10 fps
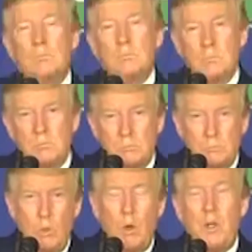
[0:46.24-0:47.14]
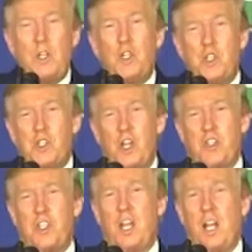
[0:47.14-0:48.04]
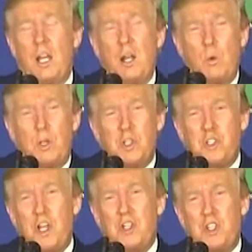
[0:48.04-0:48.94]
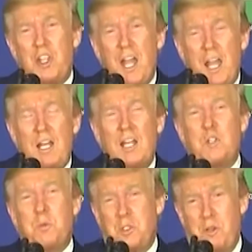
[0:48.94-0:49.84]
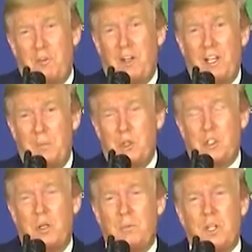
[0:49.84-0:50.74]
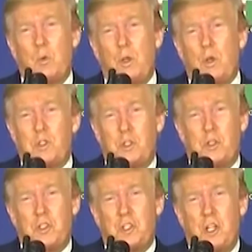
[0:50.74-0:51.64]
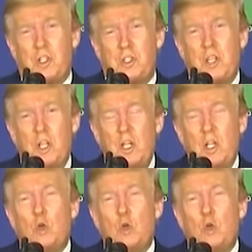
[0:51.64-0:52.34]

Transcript: But as someone, well, we who, did discuss that, and we discussed that, and specifically Muslims, and we also discussed